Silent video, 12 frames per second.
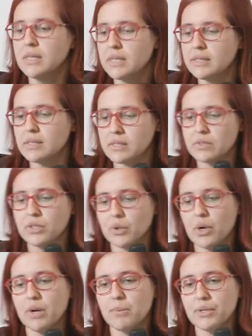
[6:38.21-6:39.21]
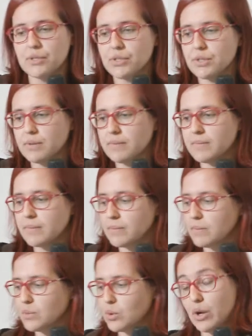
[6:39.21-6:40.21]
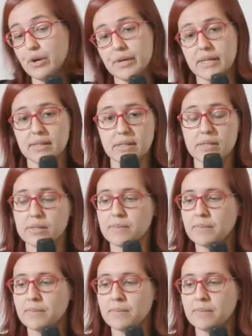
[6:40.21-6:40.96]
it doesn't require much to learn at least.